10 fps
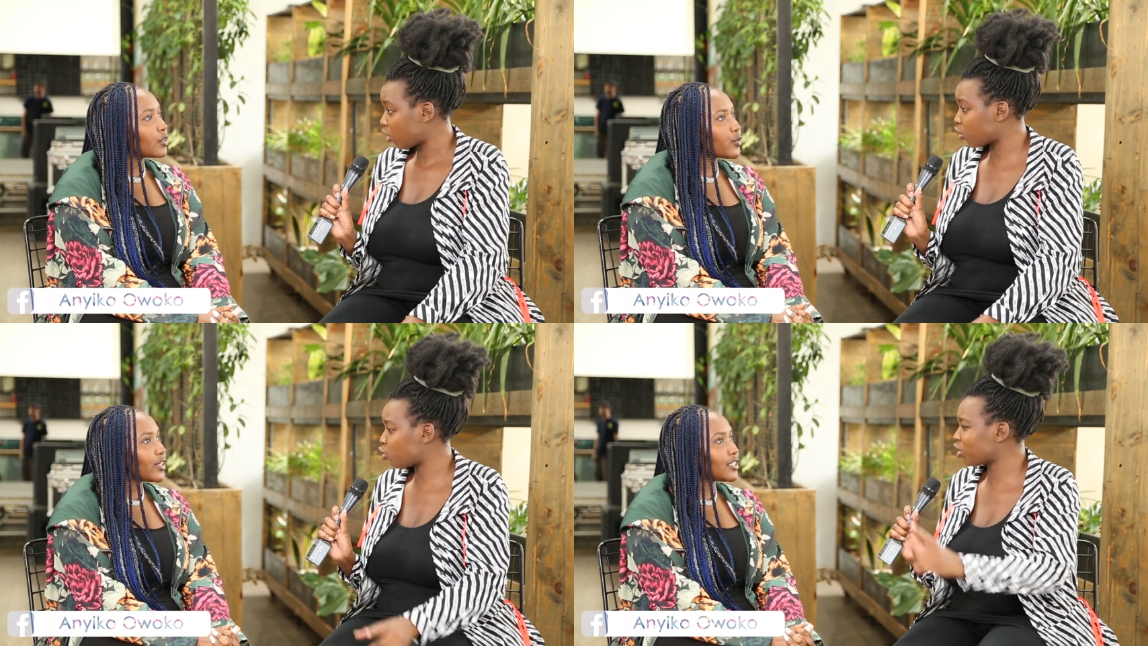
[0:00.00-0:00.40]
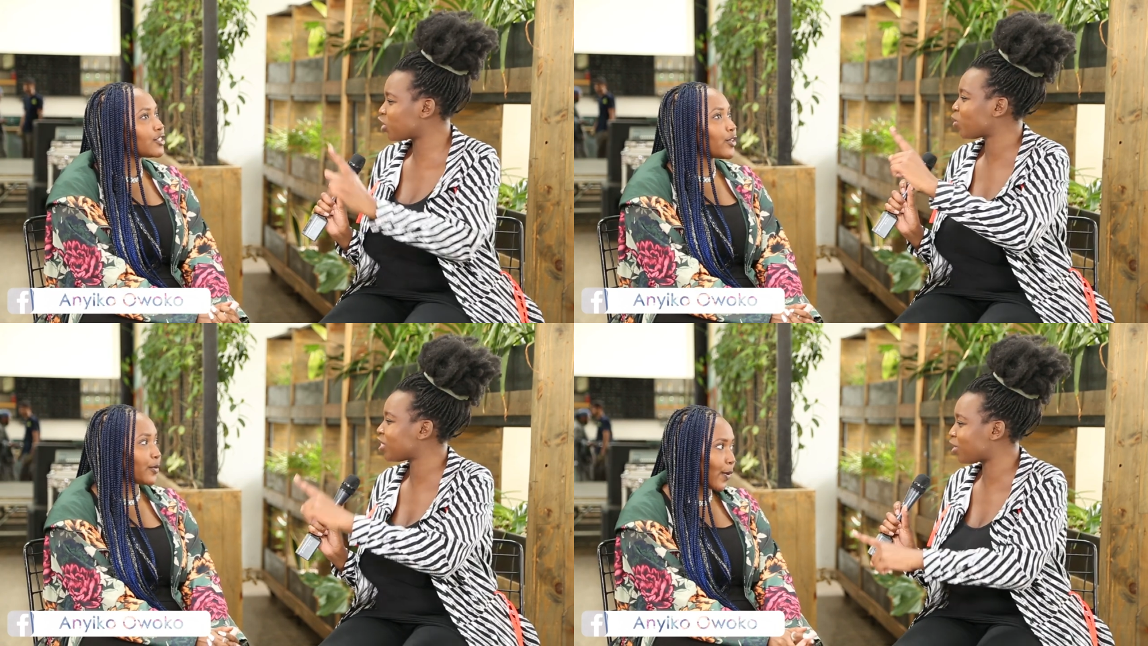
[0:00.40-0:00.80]
Speaker 1: or
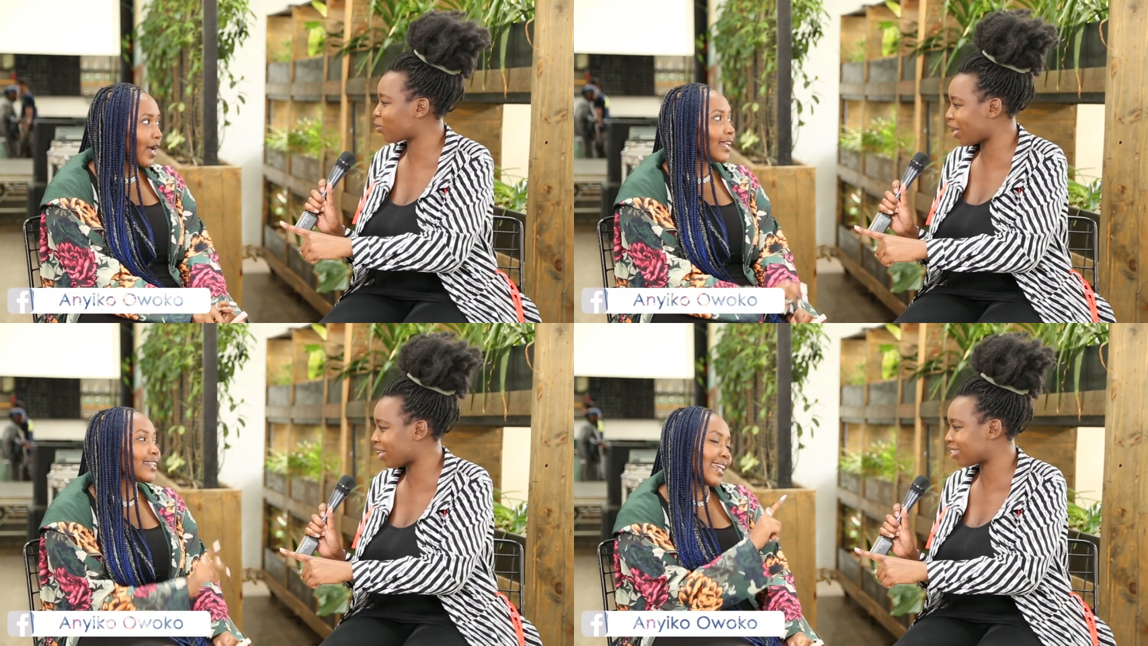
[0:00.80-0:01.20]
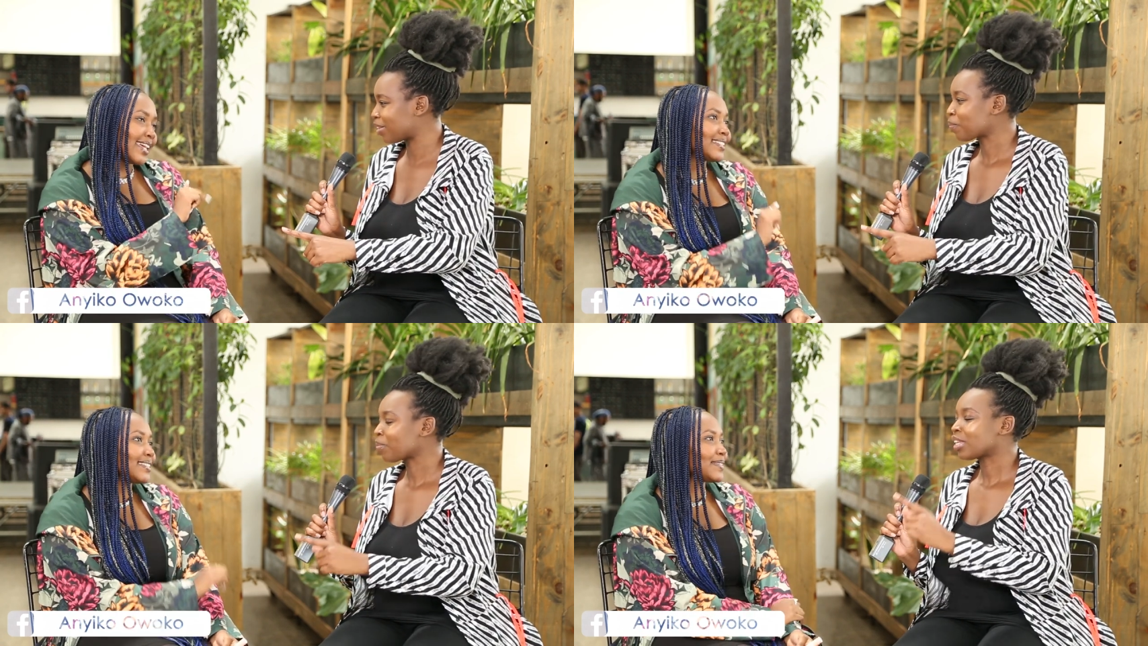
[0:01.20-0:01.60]
2021?
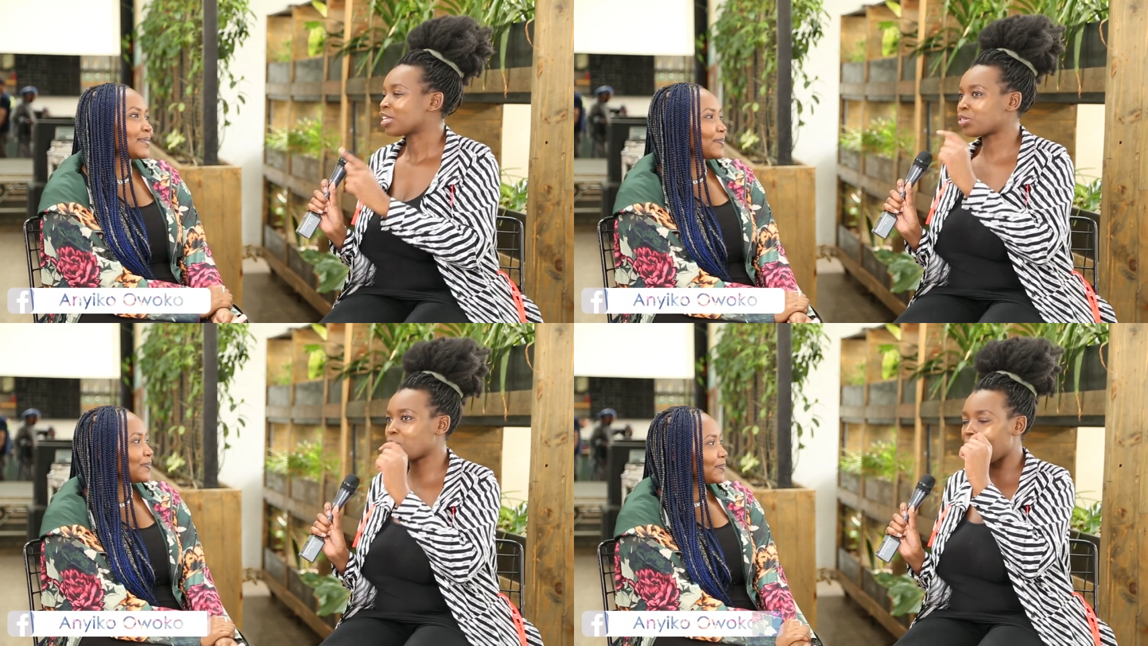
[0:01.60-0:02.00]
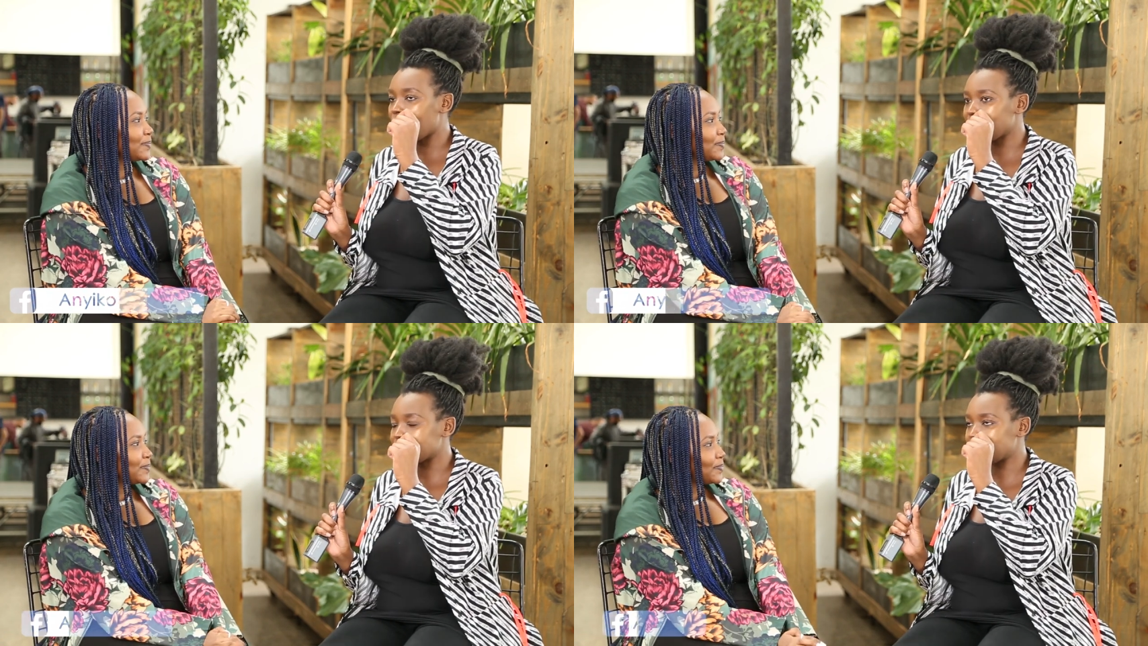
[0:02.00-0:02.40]
Yes. So
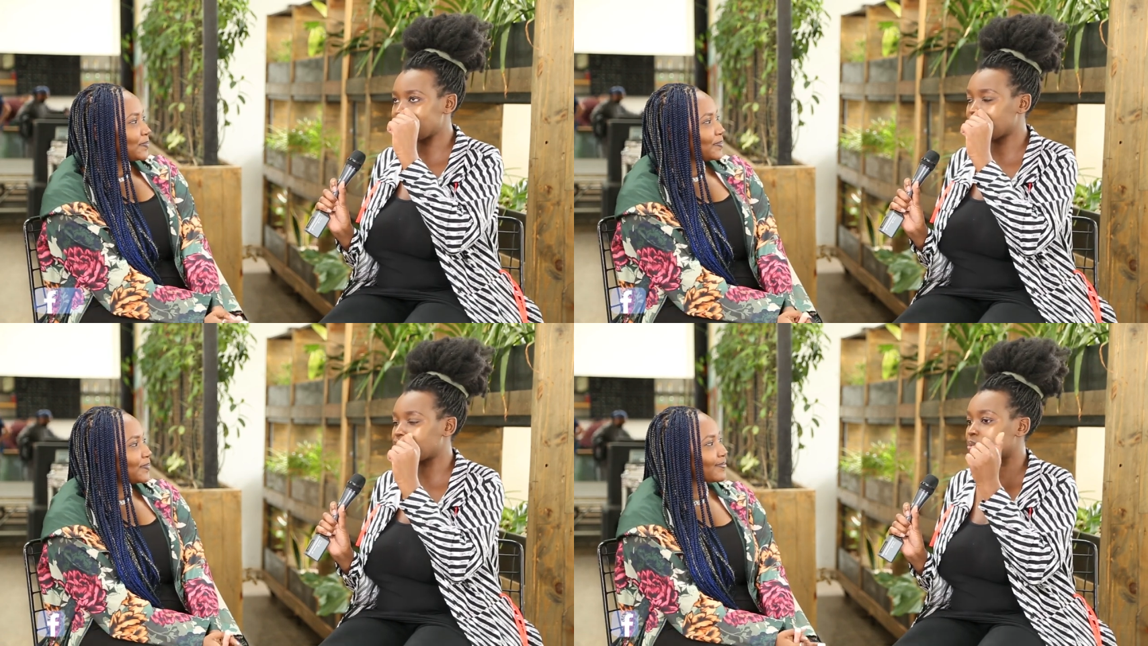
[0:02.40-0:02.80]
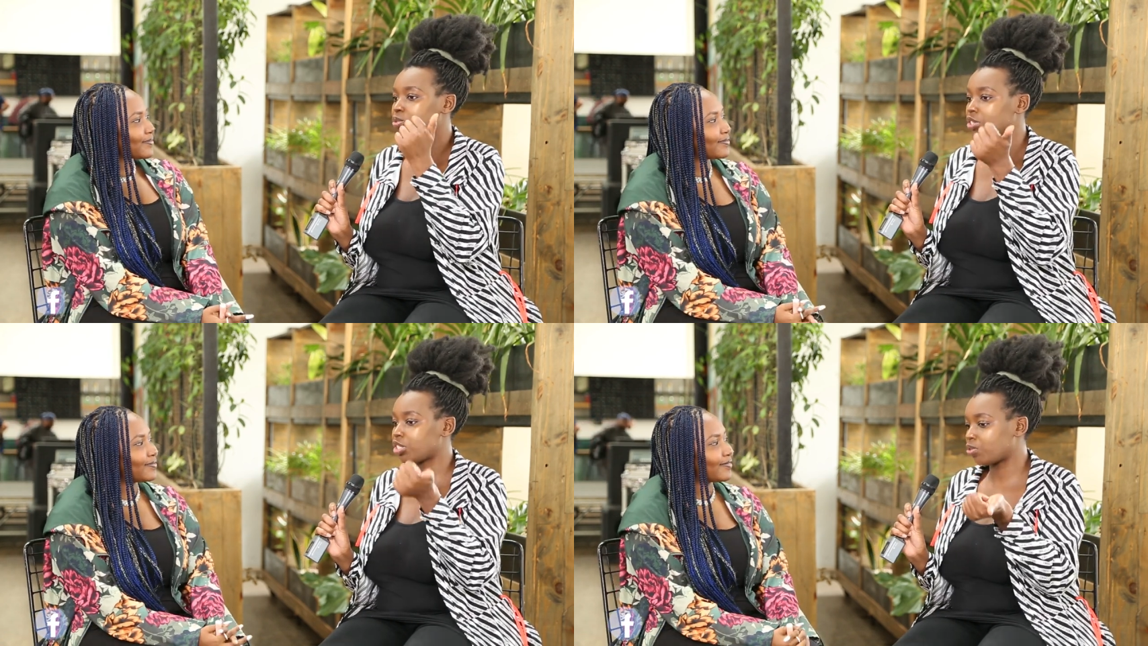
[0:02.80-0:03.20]
how has it done from
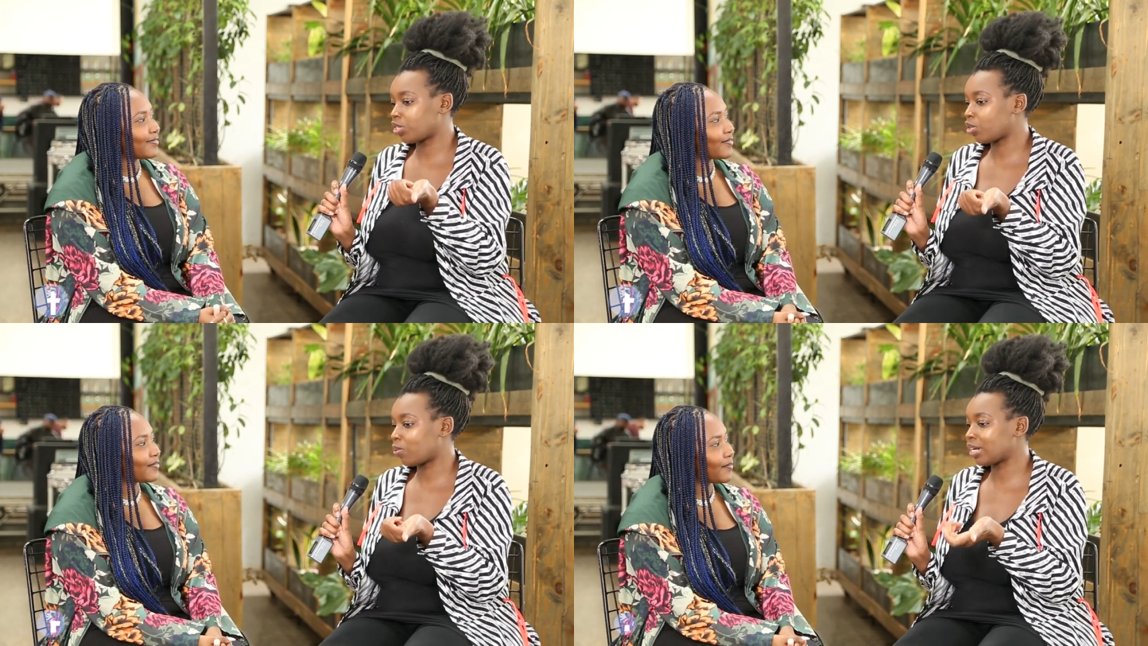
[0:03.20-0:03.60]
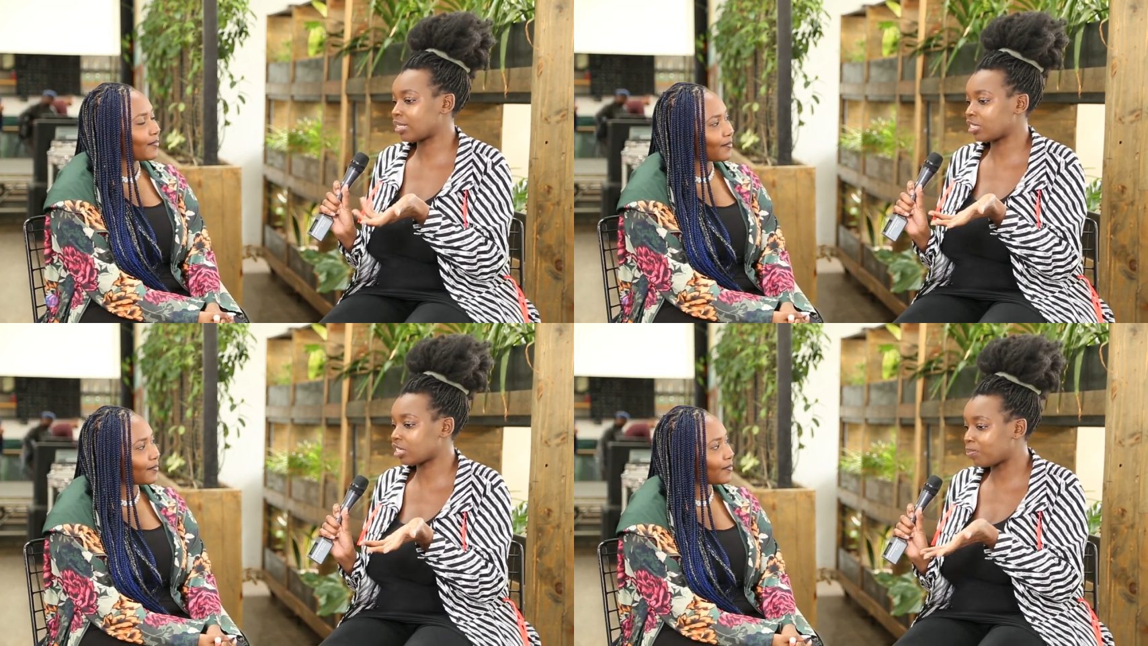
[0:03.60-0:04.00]
2021?
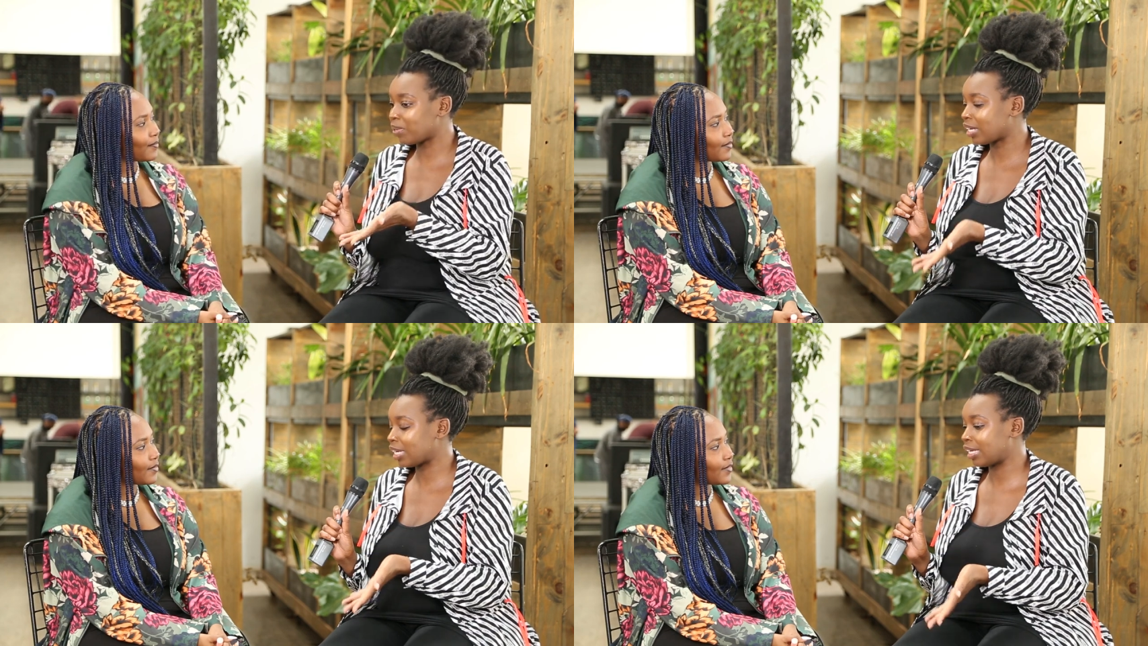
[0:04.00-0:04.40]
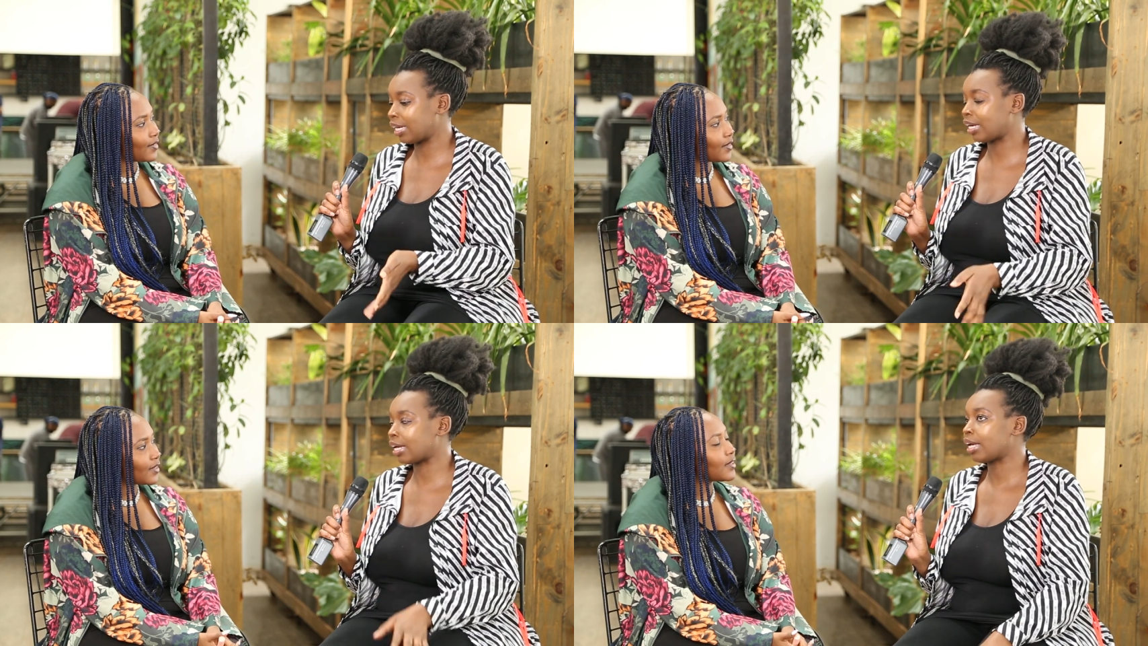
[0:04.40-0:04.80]
It's just been a
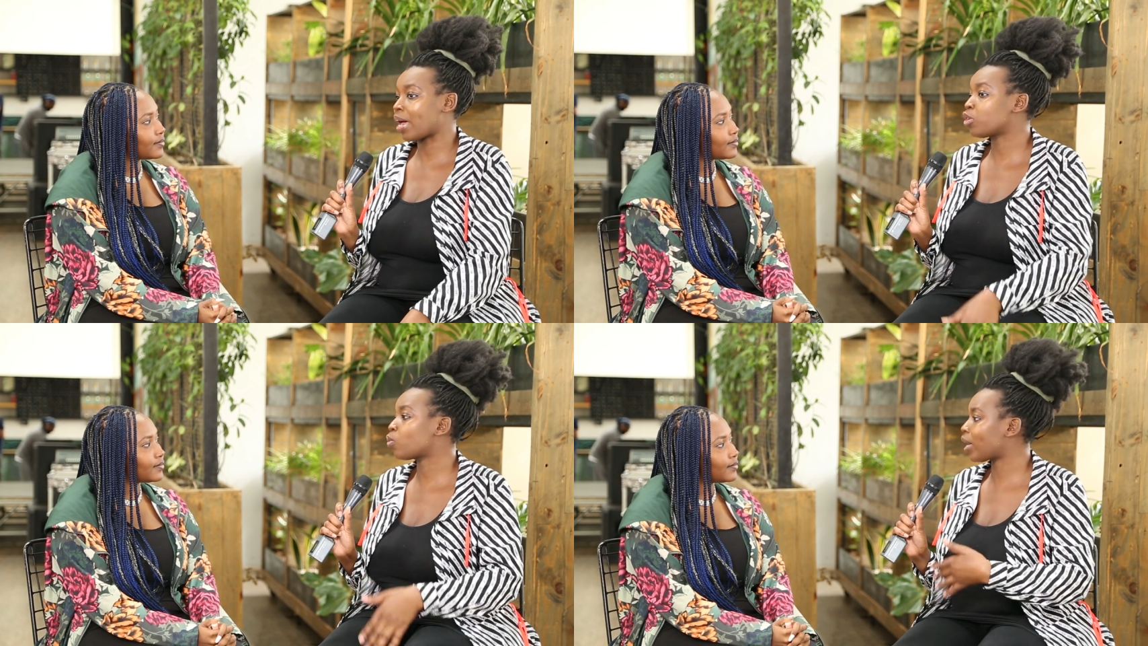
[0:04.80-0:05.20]
year. Are you